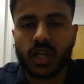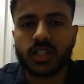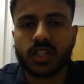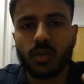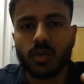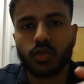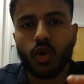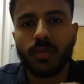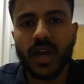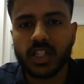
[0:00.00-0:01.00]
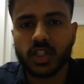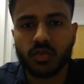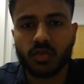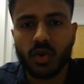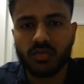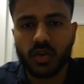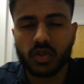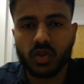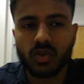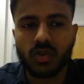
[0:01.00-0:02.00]
has to absorb the energy of one
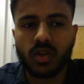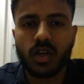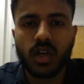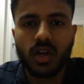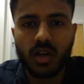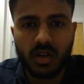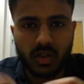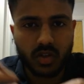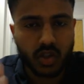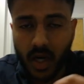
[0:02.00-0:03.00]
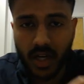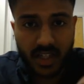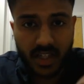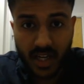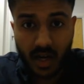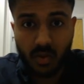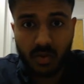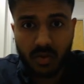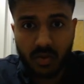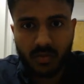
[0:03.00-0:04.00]
photon, try and get out,
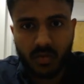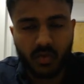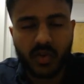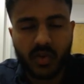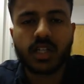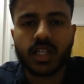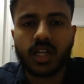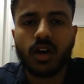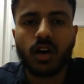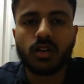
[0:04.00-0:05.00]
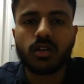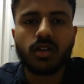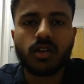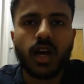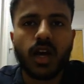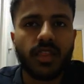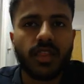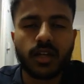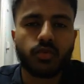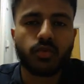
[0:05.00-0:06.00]
realize it can't, and
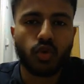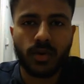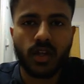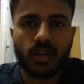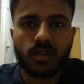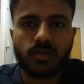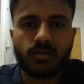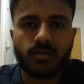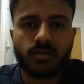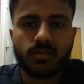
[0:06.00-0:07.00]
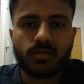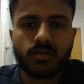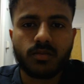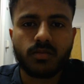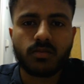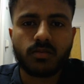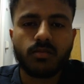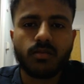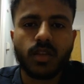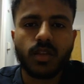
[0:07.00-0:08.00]
then absorb another.
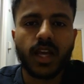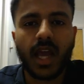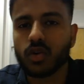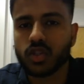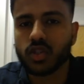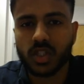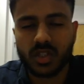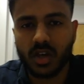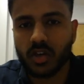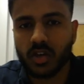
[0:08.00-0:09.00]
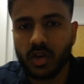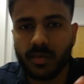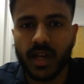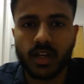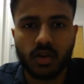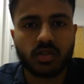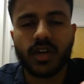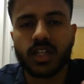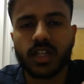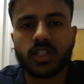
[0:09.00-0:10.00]
It cannot just accumulate lots of
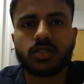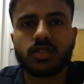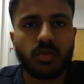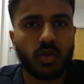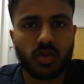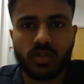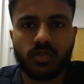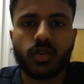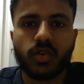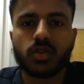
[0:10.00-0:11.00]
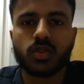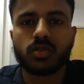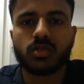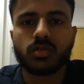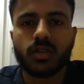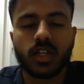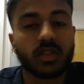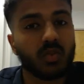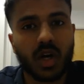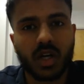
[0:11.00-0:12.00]
energies from all different photons. It
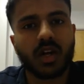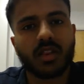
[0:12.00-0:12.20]
doesn't work like